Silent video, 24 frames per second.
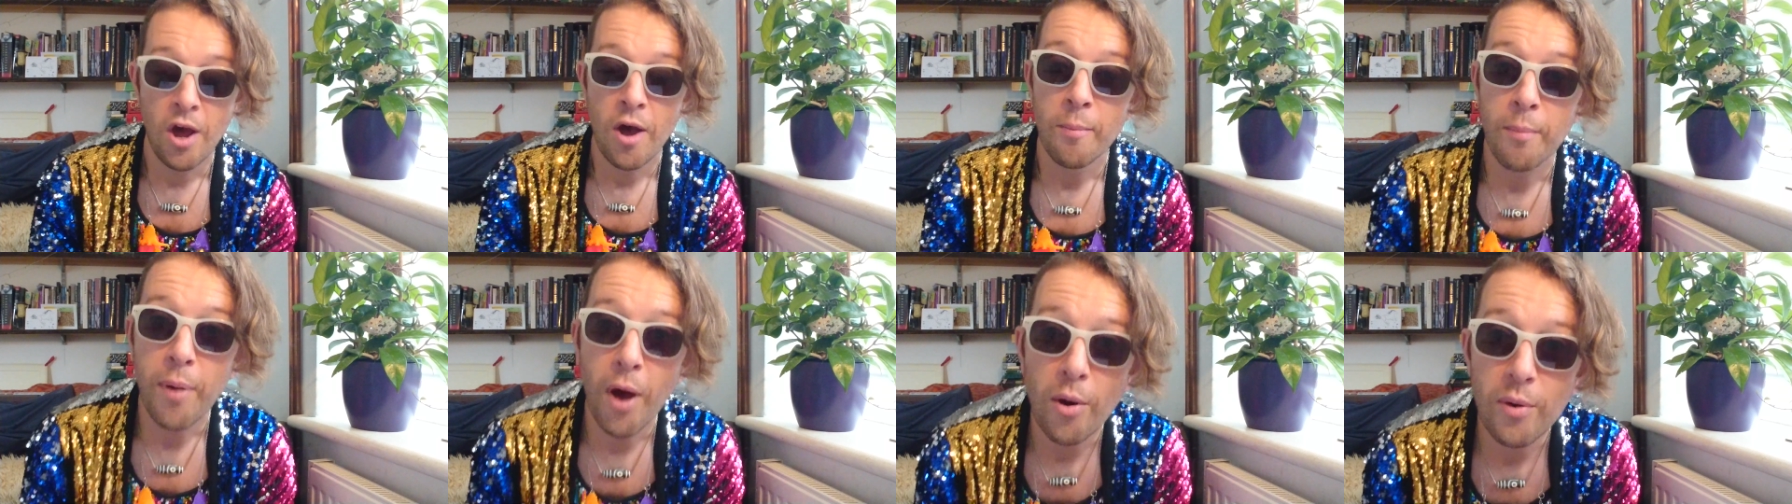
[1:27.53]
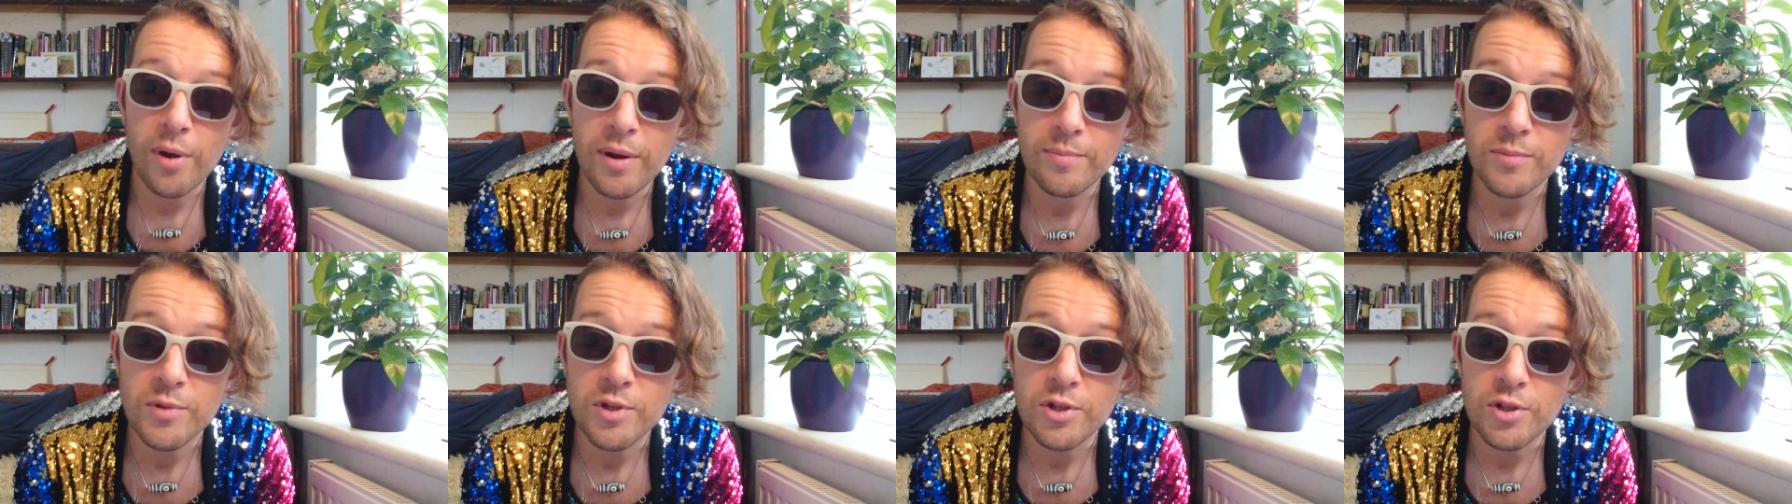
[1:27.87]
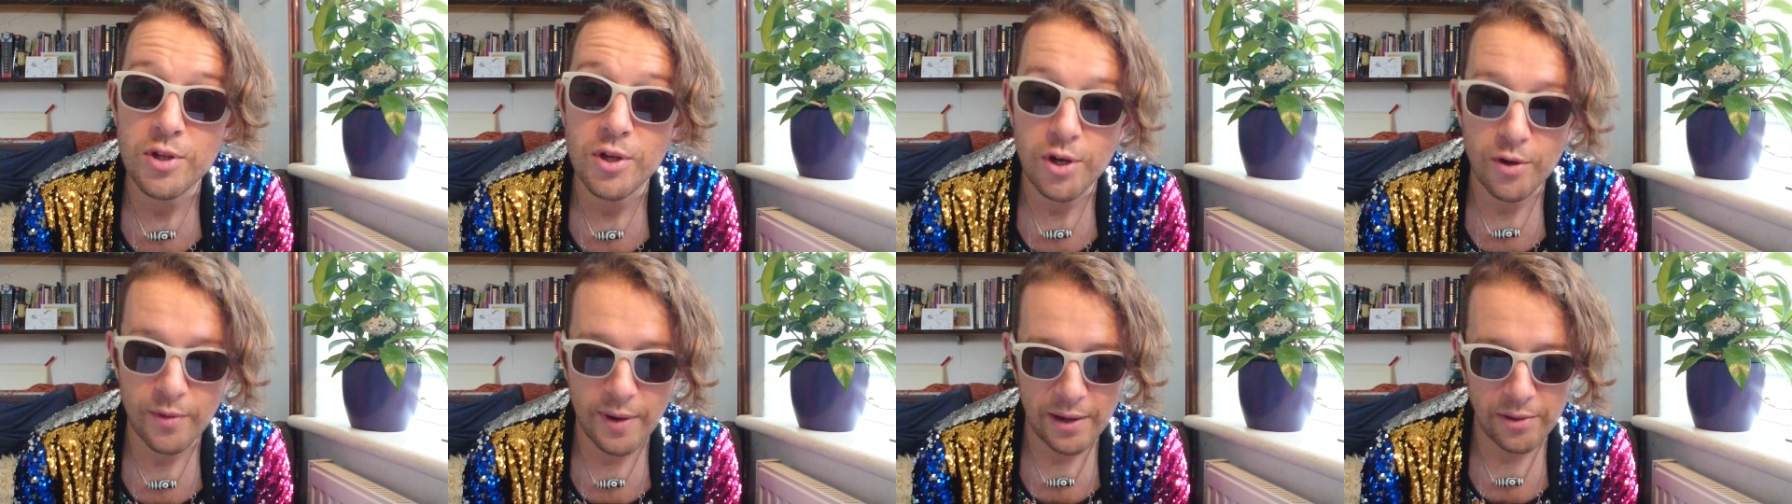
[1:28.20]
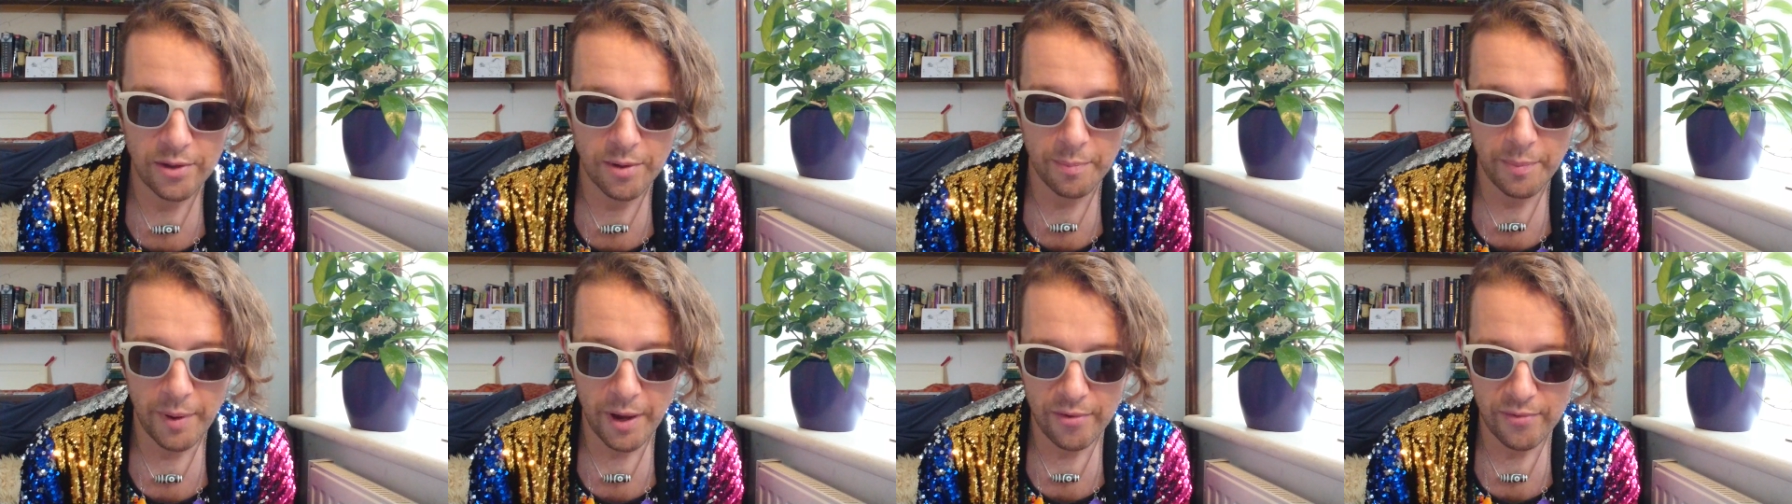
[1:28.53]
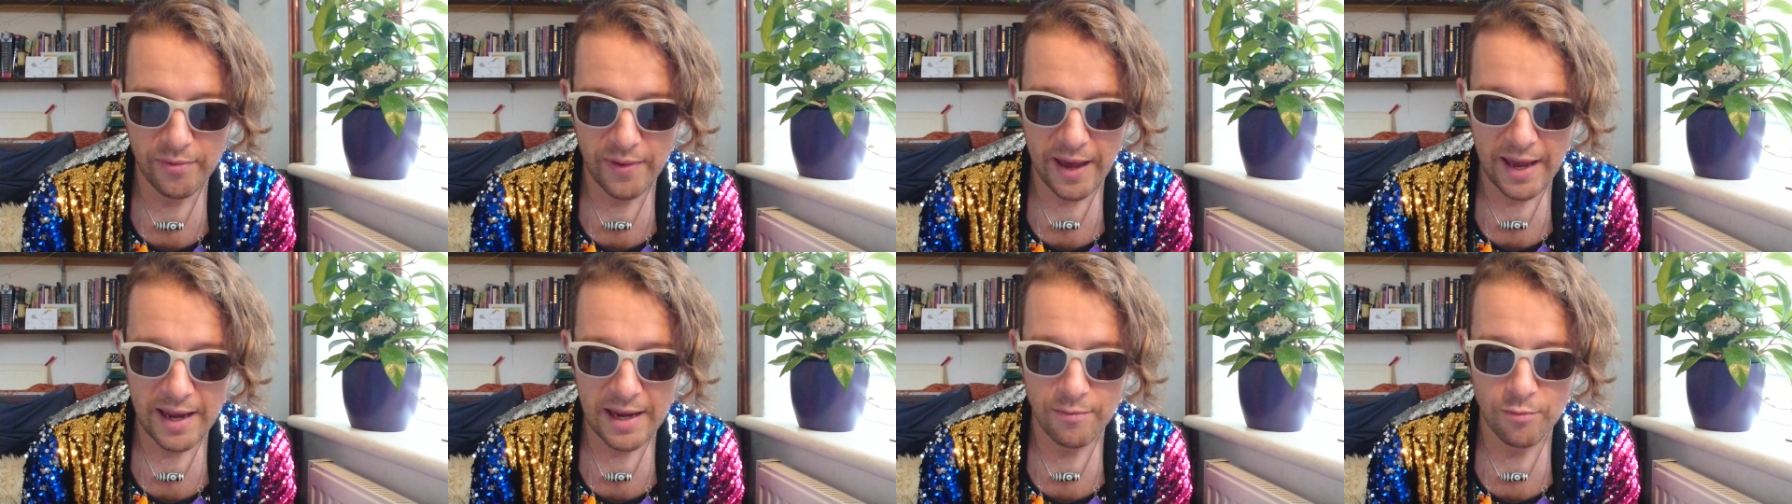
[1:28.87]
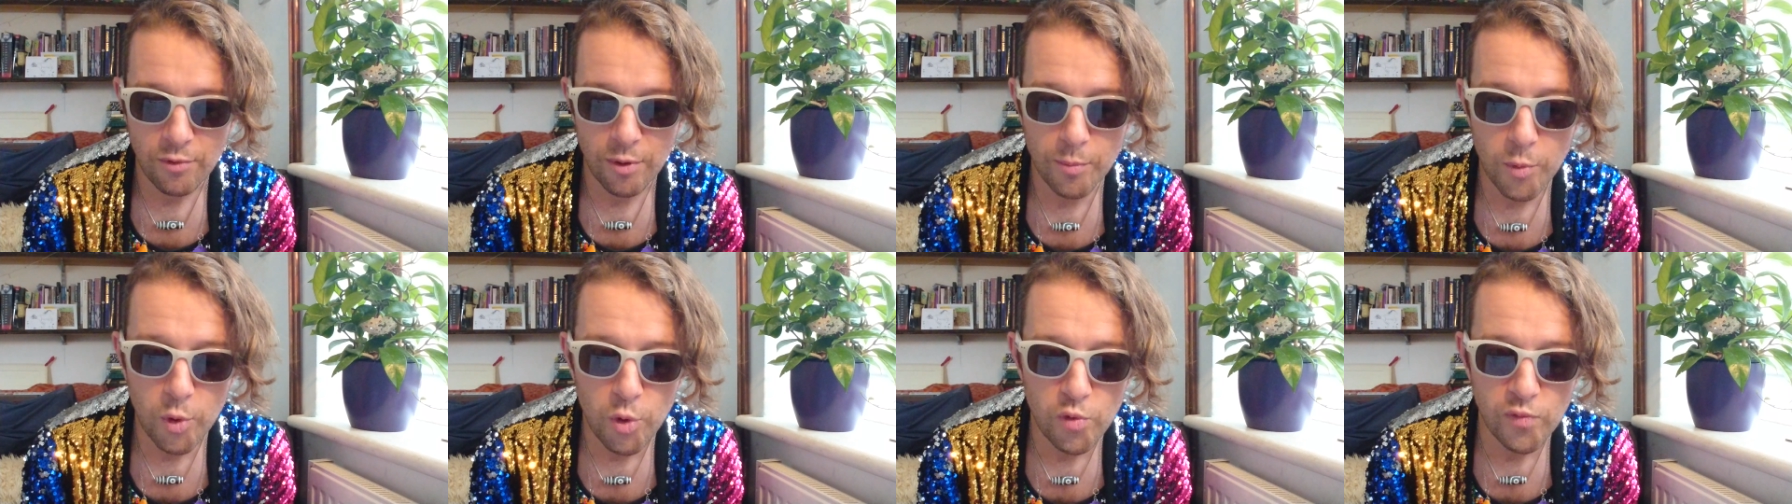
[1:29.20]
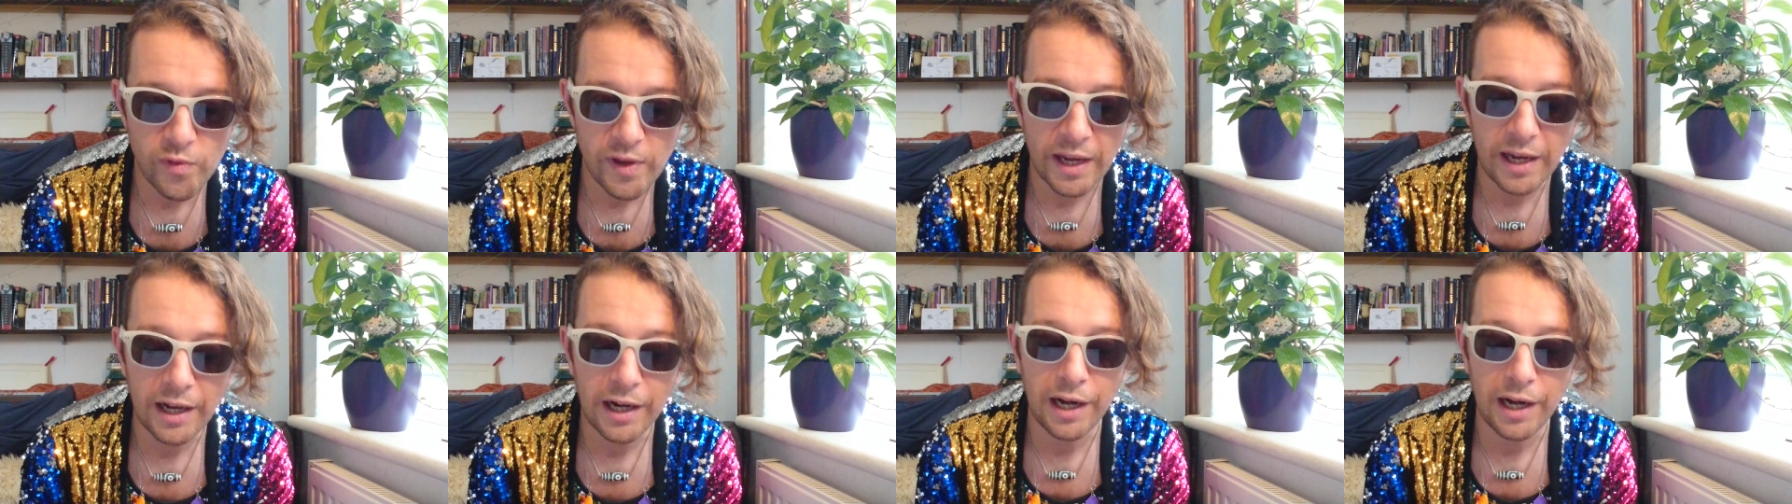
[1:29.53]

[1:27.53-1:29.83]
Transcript: Poems stood around the buffet, removing